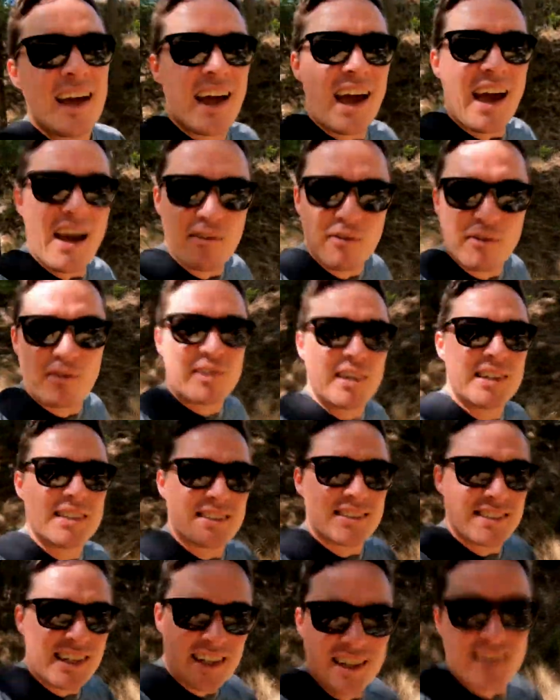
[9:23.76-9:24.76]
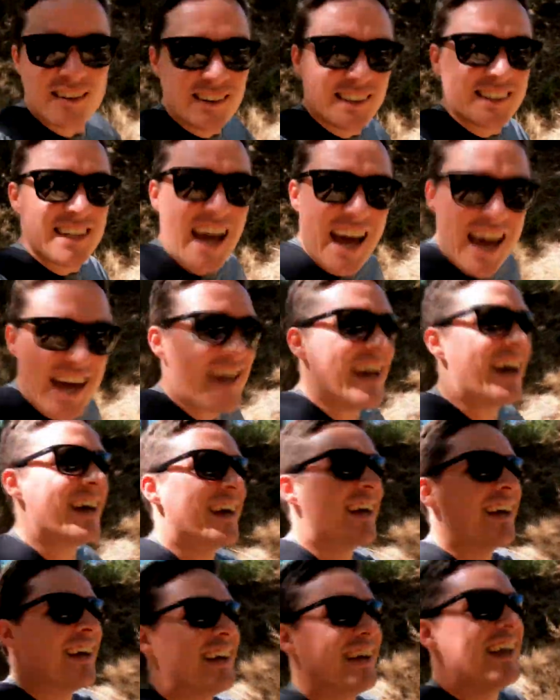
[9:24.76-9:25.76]
every single day,
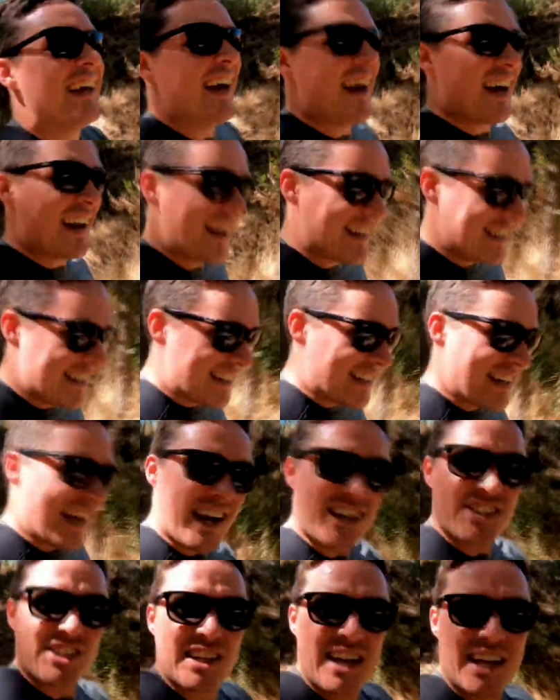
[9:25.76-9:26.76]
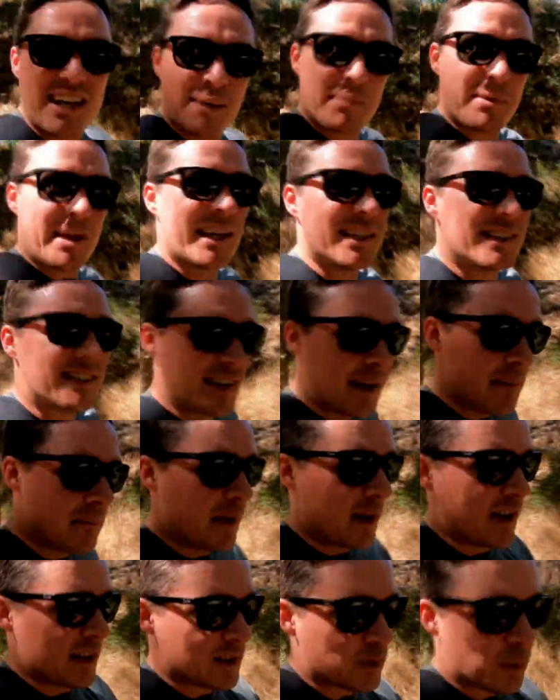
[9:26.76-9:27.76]
and I didn't actually end up getting
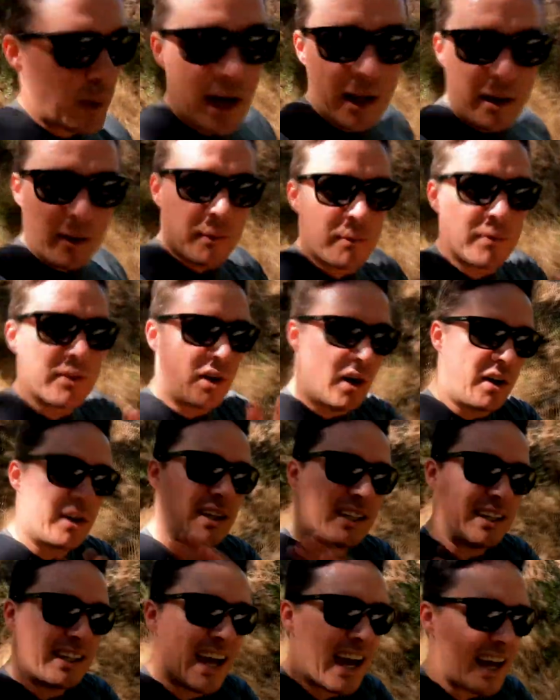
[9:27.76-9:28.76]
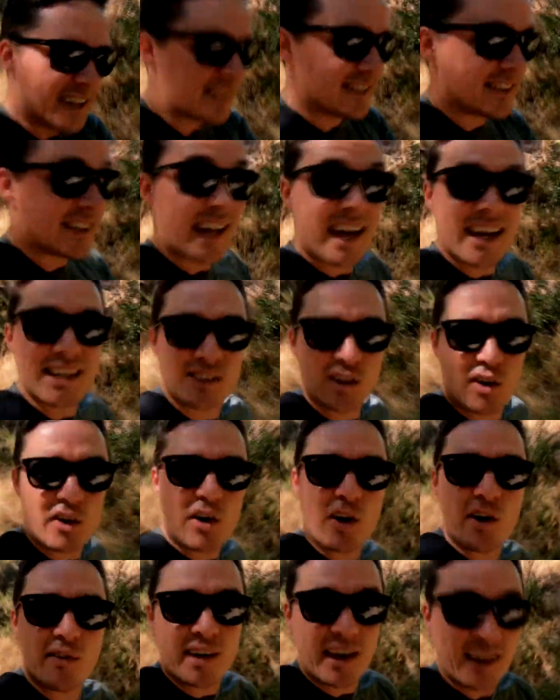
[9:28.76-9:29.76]
sunburnt. Well, not yet. Today's not
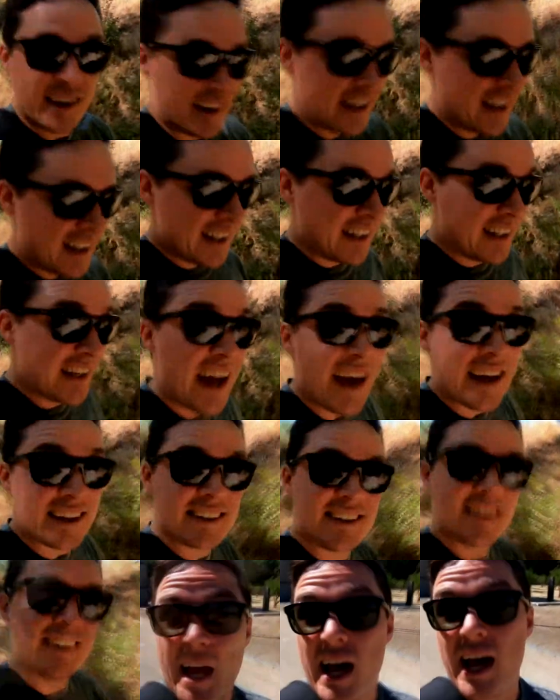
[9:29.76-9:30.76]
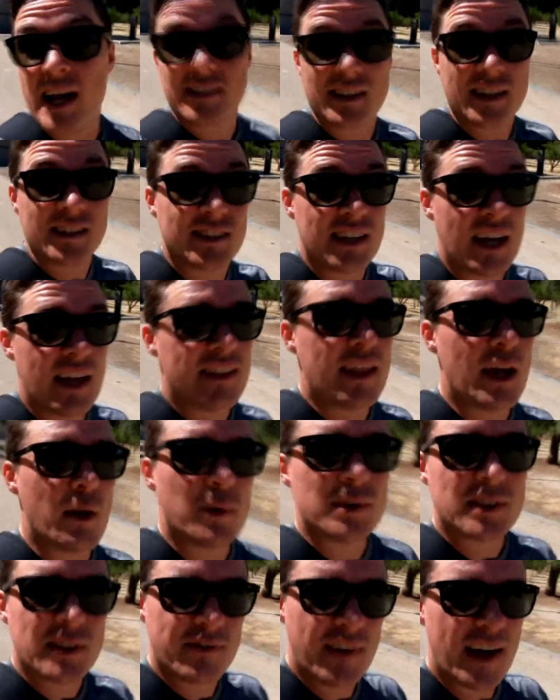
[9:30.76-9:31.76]
over yet. So yeah, as I said, there
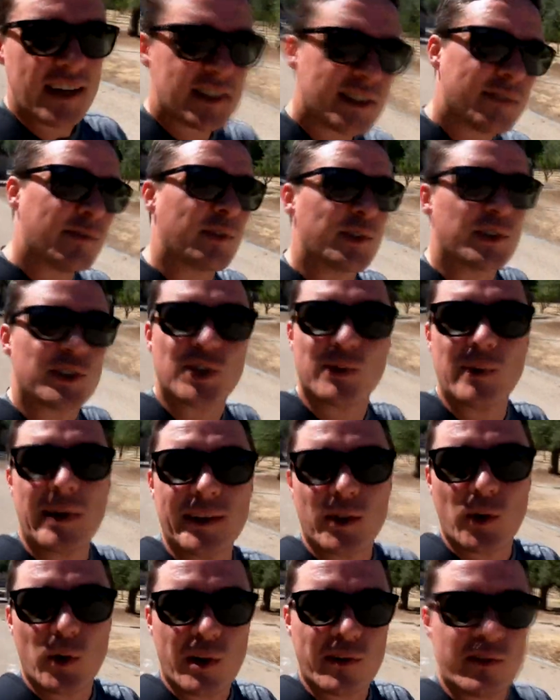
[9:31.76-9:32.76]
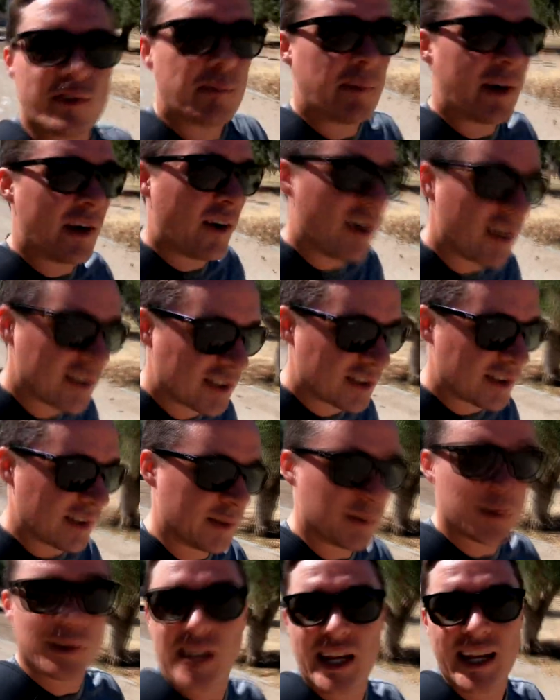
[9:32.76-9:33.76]
was a festival just around the corner from my hostel. It
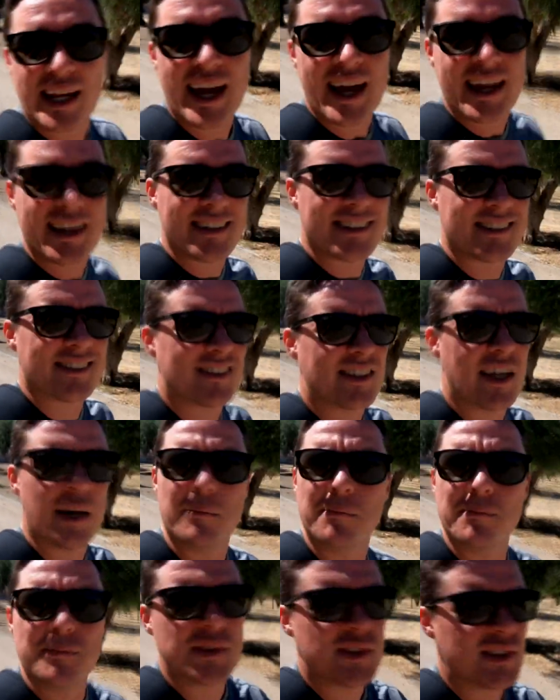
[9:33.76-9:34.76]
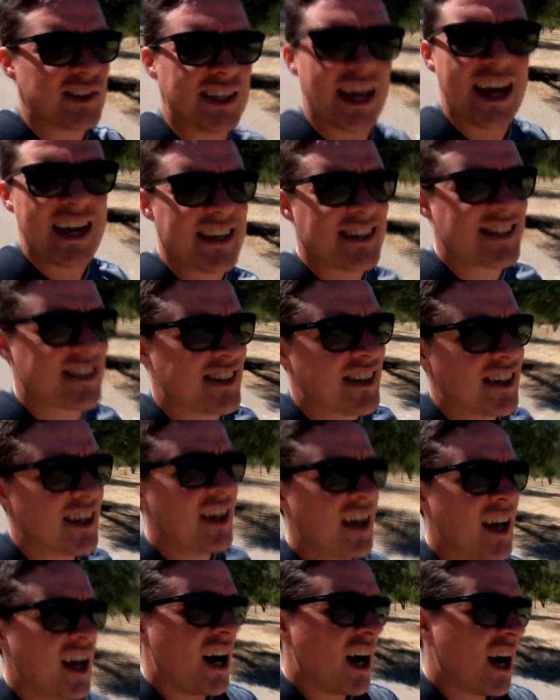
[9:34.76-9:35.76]
was dedicated to some saint,
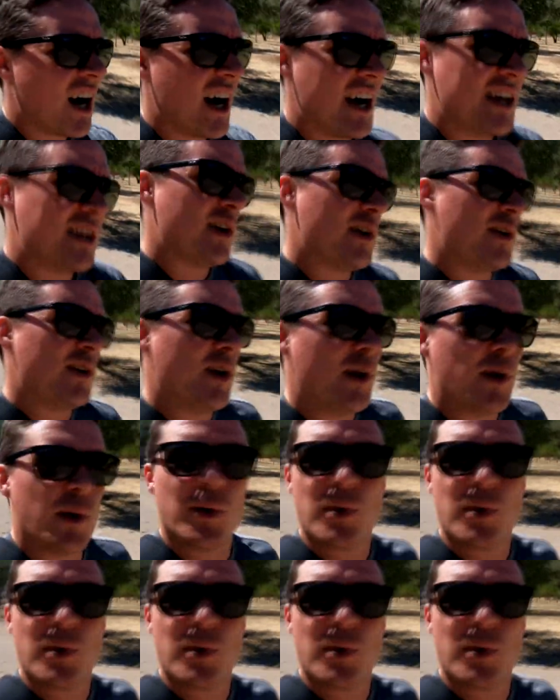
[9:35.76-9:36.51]
I don't know